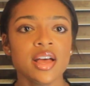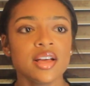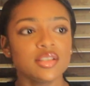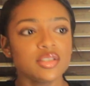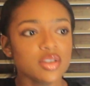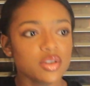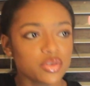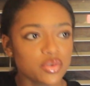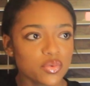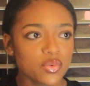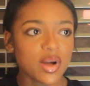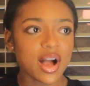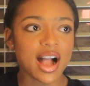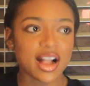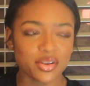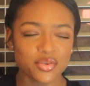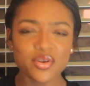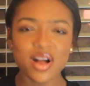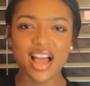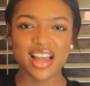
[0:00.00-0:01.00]
So you
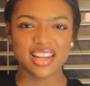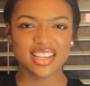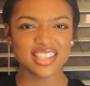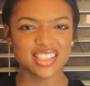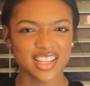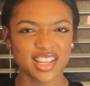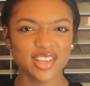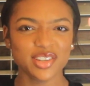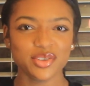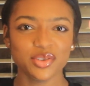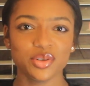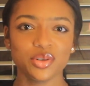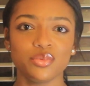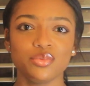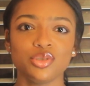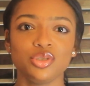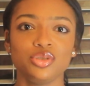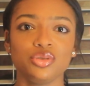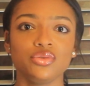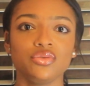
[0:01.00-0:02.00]
gotta stand on
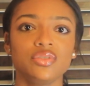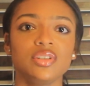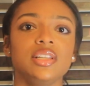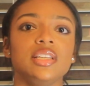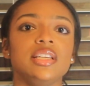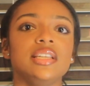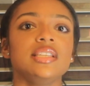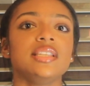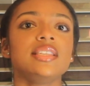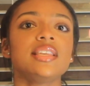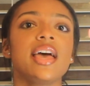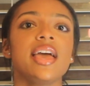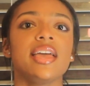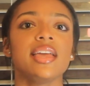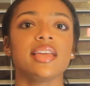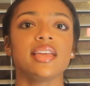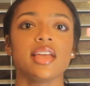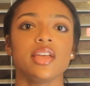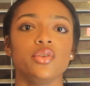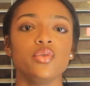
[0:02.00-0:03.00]
what you really
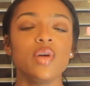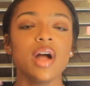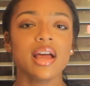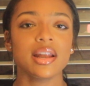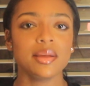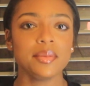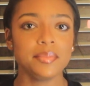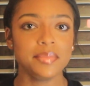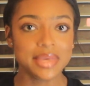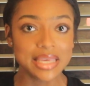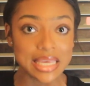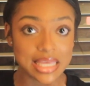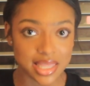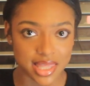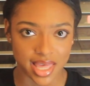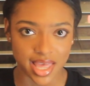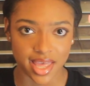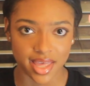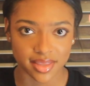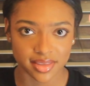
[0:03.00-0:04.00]
say, and you gotta be
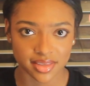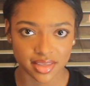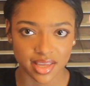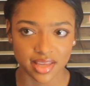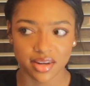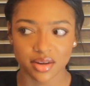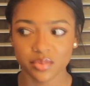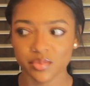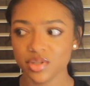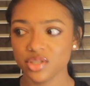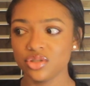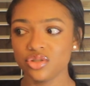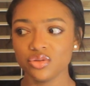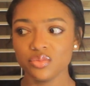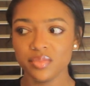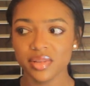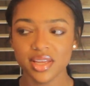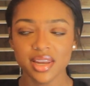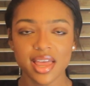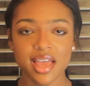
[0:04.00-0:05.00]
that. And then once you
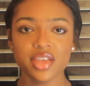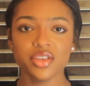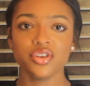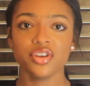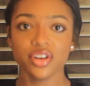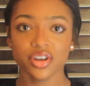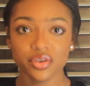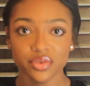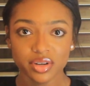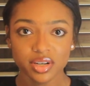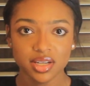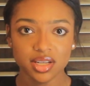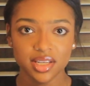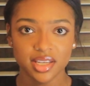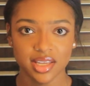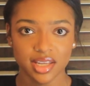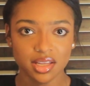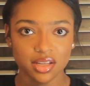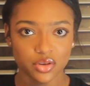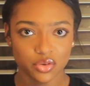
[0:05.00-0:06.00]
be that, you're gonna
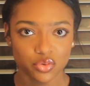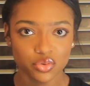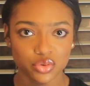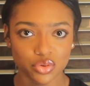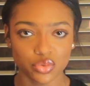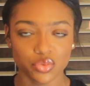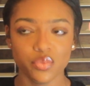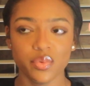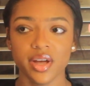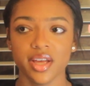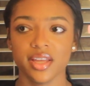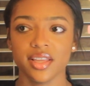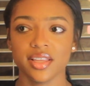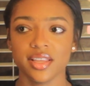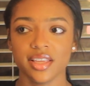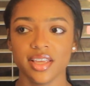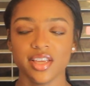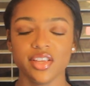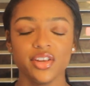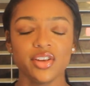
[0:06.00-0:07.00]
get who you want,
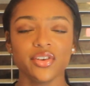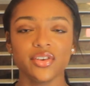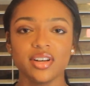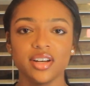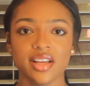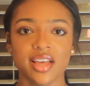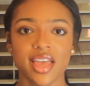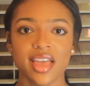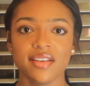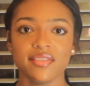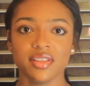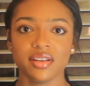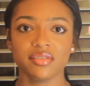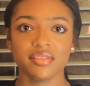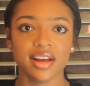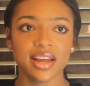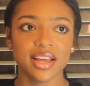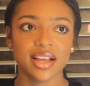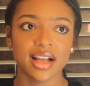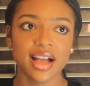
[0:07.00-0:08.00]
and you're gonna have the
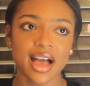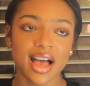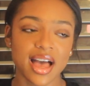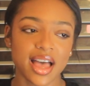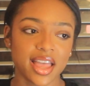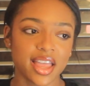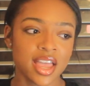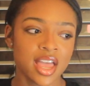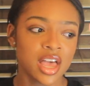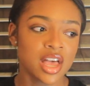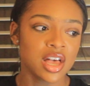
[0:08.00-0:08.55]
right guy.